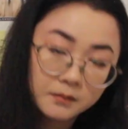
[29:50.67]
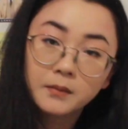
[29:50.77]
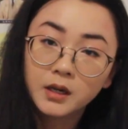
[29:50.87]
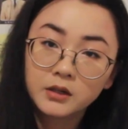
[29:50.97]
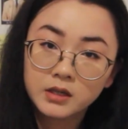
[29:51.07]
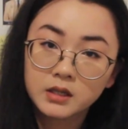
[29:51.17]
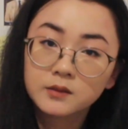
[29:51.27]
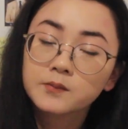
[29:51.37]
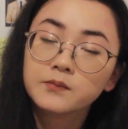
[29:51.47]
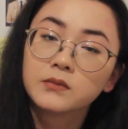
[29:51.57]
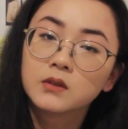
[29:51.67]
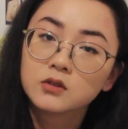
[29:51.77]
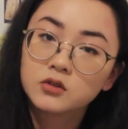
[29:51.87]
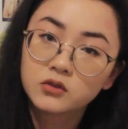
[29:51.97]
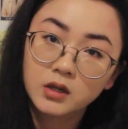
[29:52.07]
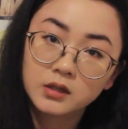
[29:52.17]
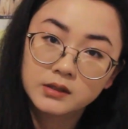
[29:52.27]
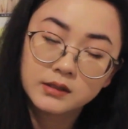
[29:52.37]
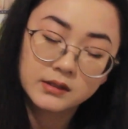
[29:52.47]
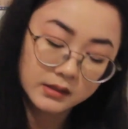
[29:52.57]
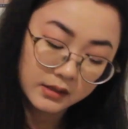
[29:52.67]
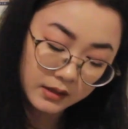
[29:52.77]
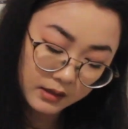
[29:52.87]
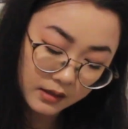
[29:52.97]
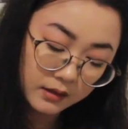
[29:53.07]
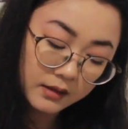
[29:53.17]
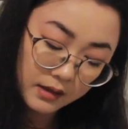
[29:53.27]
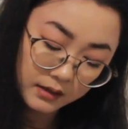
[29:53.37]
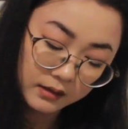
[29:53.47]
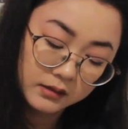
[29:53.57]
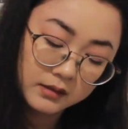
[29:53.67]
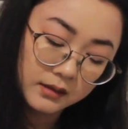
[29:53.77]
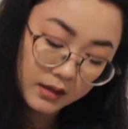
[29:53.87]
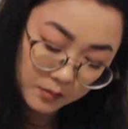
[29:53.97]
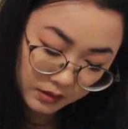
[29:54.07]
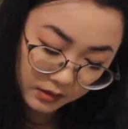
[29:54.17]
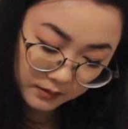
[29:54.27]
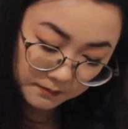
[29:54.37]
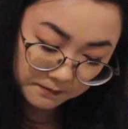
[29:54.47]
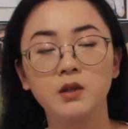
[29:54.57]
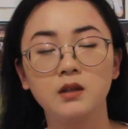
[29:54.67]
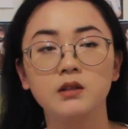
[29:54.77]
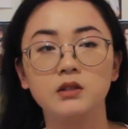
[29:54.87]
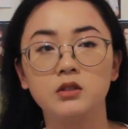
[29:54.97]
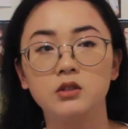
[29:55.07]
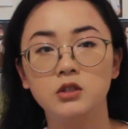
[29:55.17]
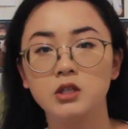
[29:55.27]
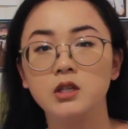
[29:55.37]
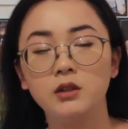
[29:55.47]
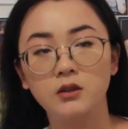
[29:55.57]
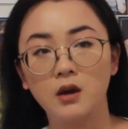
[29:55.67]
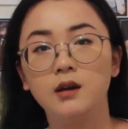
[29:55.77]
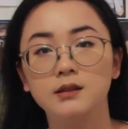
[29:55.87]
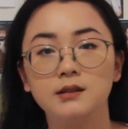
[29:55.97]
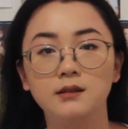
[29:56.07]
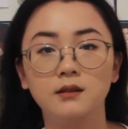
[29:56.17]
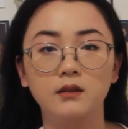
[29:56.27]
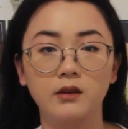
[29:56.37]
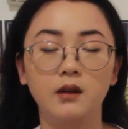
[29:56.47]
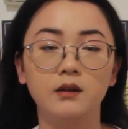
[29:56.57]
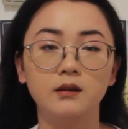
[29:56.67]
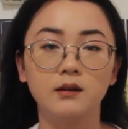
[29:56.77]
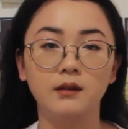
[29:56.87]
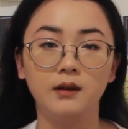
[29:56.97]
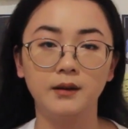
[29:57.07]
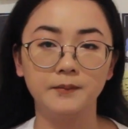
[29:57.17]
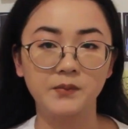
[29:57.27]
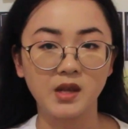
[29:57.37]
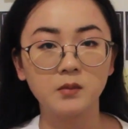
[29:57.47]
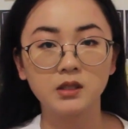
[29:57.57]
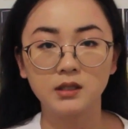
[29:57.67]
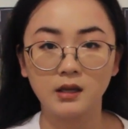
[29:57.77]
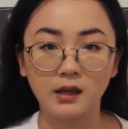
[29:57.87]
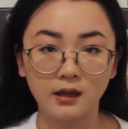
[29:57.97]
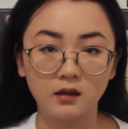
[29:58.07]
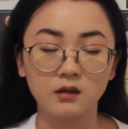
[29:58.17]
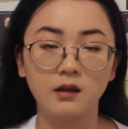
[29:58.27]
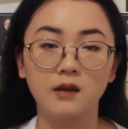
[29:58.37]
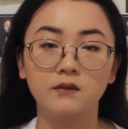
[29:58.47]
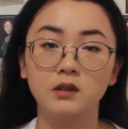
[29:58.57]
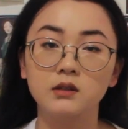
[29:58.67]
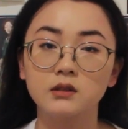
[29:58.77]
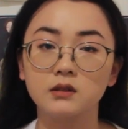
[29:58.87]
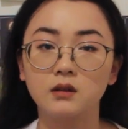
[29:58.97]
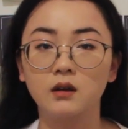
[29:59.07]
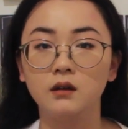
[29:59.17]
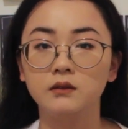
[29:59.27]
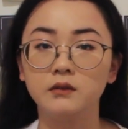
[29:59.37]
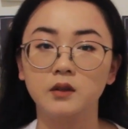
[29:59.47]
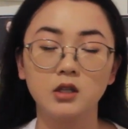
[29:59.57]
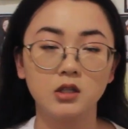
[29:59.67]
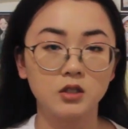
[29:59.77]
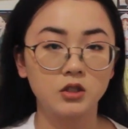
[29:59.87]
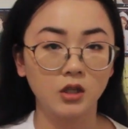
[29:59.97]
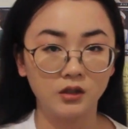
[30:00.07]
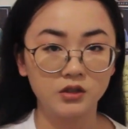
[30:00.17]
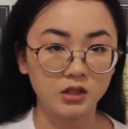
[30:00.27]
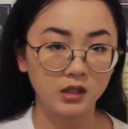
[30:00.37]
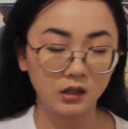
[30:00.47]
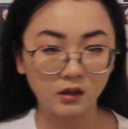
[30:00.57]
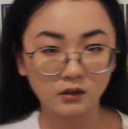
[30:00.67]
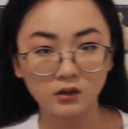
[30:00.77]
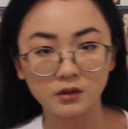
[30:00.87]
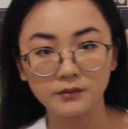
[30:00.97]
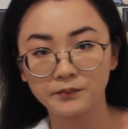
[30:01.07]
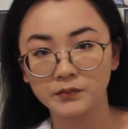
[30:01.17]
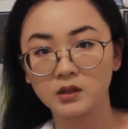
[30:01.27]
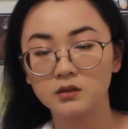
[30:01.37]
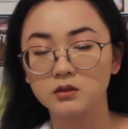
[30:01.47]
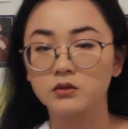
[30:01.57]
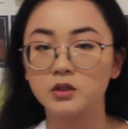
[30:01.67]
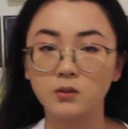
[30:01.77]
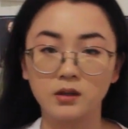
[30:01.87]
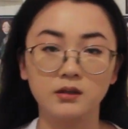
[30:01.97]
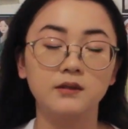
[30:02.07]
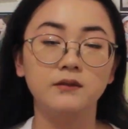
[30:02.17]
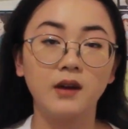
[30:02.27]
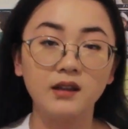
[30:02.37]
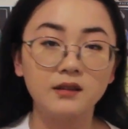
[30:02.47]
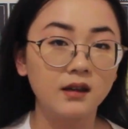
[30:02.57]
Mary drugged Cynthia and Emily because she thought that Emily had evidence of John cheating on her, so she wanted to find